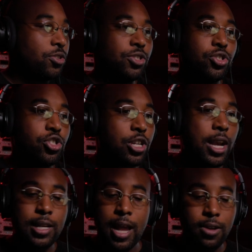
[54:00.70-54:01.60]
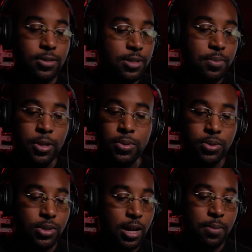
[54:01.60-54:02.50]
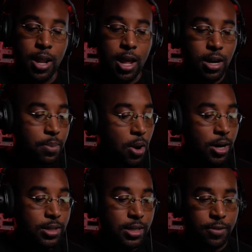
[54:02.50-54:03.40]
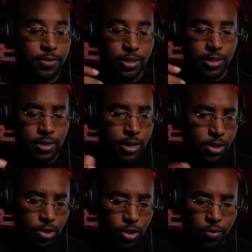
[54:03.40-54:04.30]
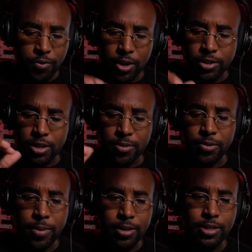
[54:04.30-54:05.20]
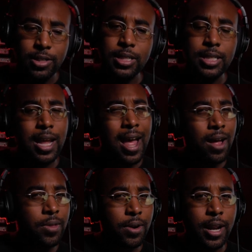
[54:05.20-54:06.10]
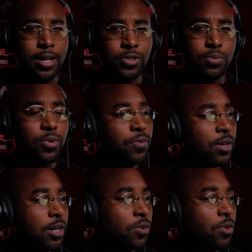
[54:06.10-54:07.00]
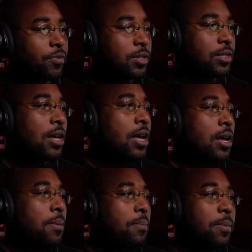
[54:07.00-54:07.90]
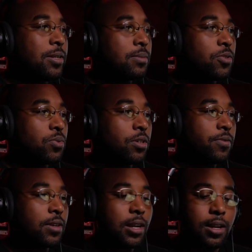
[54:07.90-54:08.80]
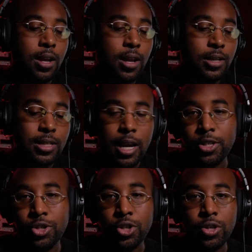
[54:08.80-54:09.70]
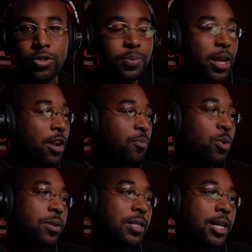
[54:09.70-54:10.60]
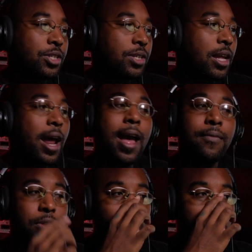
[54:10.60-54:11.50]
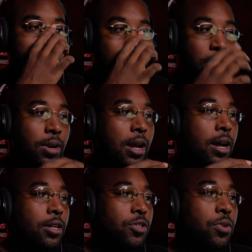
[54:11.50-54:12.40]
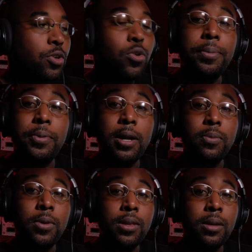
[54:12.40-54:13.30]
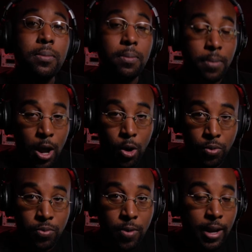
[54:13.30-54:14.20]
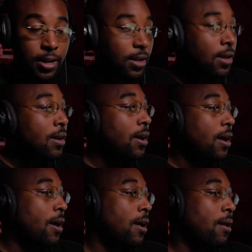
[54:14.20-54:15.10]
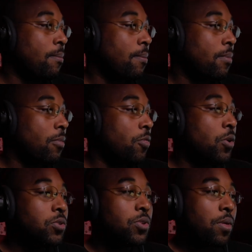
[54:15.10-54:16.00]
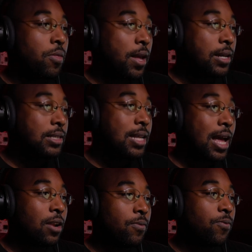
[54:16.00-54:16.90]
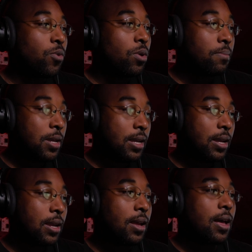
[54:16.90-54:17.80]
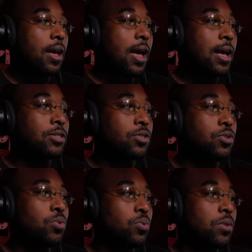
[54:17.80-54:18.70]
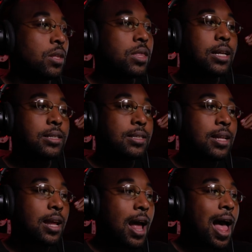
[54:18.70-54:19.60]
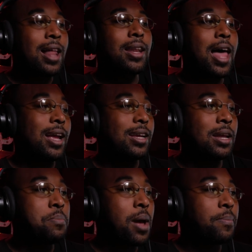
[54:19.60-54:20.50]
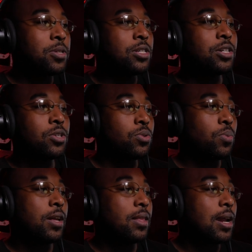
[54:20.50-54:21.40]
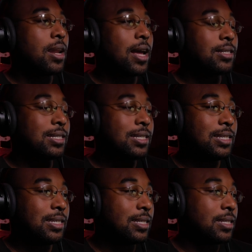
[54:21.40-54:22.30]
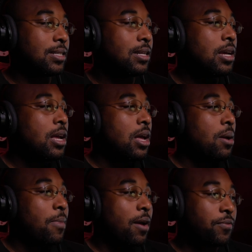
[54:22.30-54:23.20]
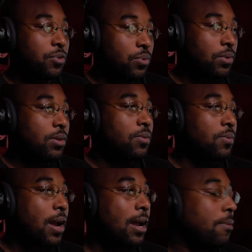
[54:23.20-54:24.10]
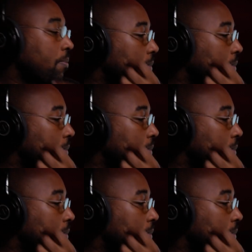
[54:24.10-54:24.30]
just checked out some people's like melodic parts, and I've just, you know, figured some of them out just to see how their hands are moving, or if it's maybe some sort of uh, texture or some kind of permutation that I haven't thought about to incorporate within my own writing. Um, those are the things that inform me as to the things that I like in my particular way that I like to season my food, right?